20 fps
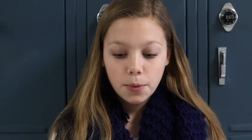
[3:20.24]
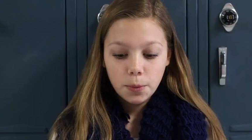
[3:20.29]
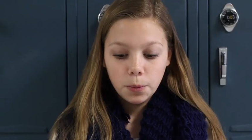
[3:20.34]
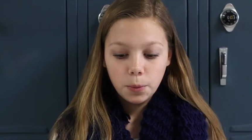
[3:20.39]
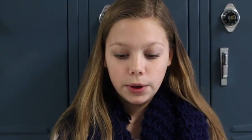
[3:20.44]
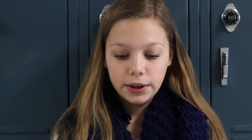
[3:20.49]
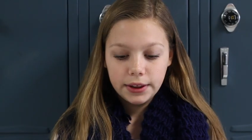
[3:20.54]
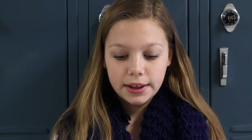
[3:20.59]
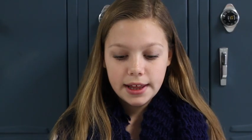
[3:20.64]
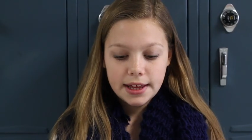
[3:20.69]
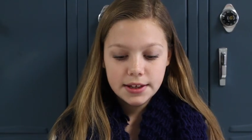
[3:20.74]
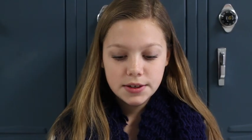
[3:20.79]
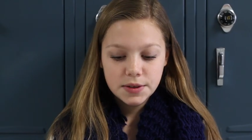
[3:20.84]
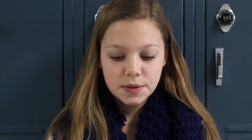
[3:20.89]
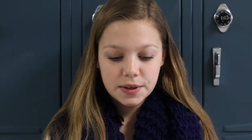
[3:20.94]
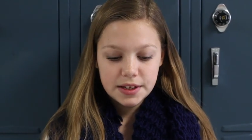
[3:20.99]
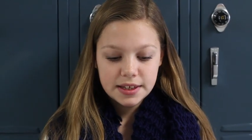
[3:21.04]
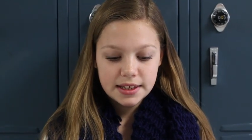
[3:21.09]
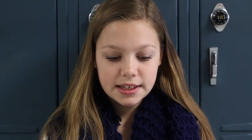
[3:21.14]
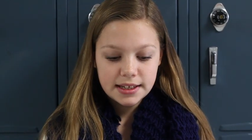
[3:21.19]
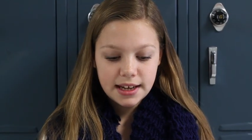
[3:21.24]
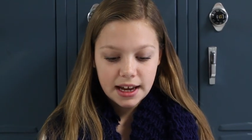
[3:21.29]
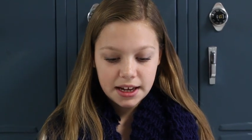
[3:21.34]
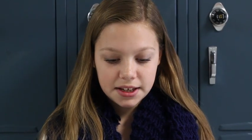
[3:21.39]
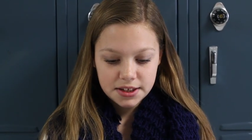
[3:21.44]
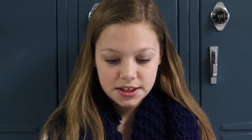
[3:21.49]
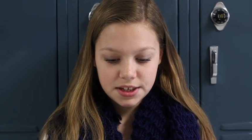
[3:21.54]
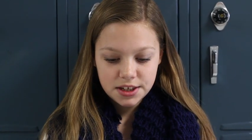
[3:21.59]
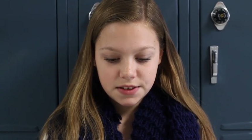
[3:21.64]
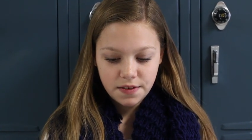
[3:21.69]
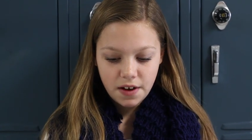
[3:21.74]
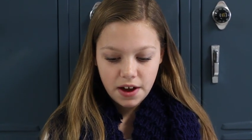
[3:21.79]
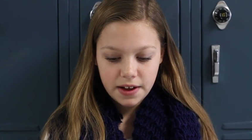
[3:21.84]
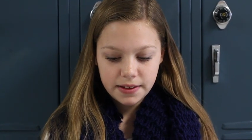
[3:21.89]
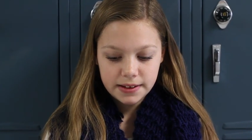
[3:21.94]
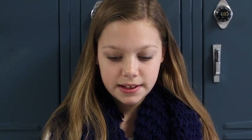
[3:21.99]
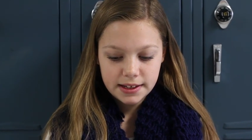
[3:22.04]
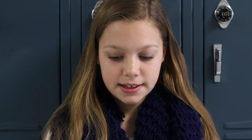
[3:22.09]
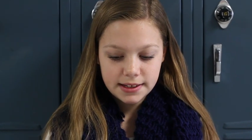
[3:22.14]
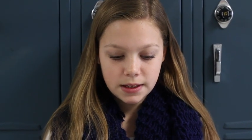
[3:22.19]
One last reason Texas fought in
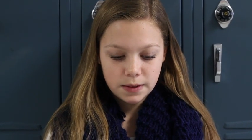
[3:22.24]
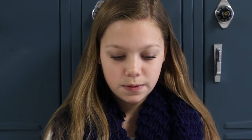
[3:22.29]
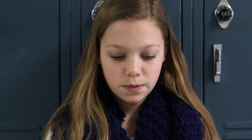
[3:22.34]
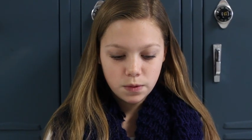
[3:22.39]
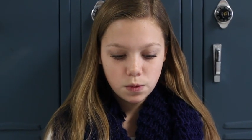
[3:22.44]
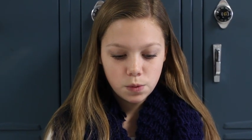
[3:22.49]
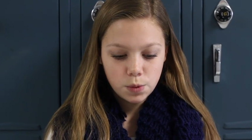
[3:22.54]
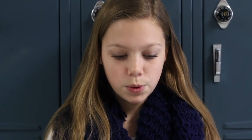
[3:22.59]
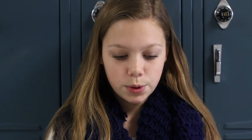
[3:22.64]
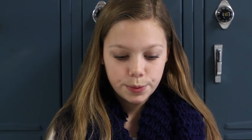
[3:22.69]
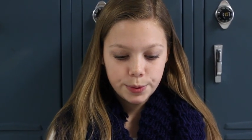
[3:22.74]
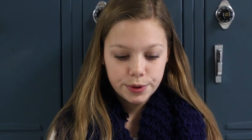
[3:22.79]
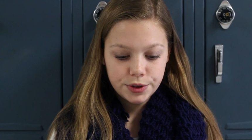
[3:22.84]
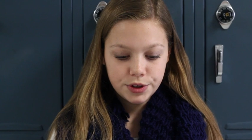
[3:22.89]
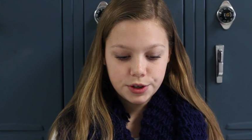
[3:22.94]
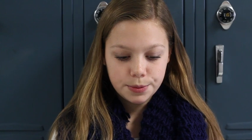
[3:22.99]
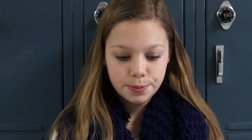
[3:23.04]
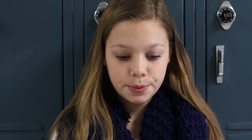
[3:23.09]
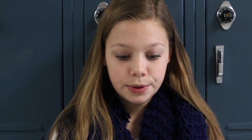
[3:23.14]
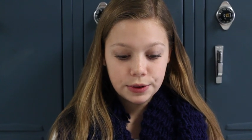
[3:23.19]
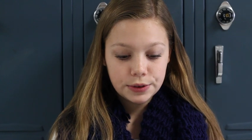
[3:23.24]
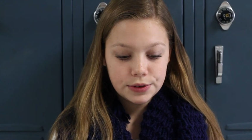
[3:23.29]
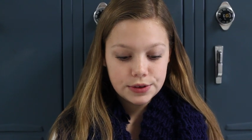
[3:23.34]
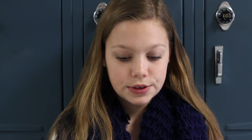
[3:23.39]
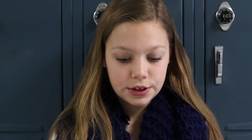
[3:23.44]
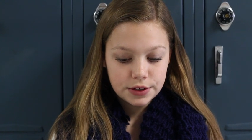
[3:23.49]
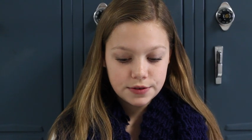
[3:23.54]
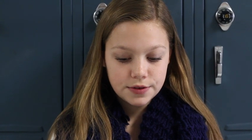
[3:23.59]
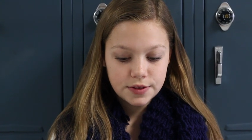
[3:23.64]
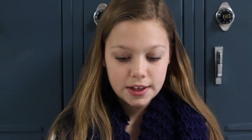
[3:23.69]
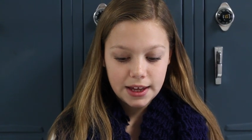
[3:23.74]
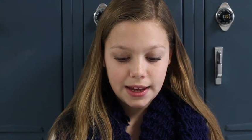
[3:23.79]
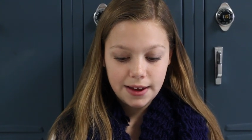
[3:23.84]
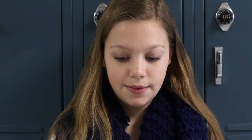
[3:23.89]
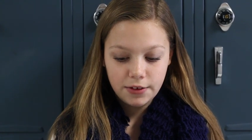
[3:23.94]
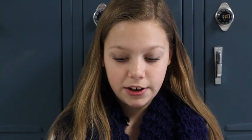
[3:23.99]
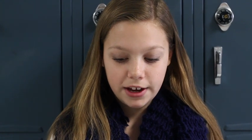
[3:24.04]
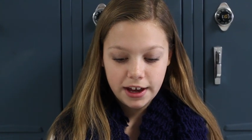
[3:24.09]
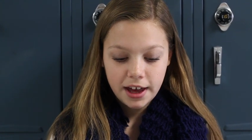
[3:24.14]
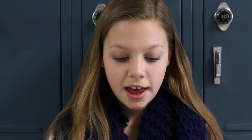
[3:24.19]
the Civil War was to preserve
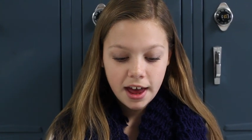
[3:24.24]
slavery.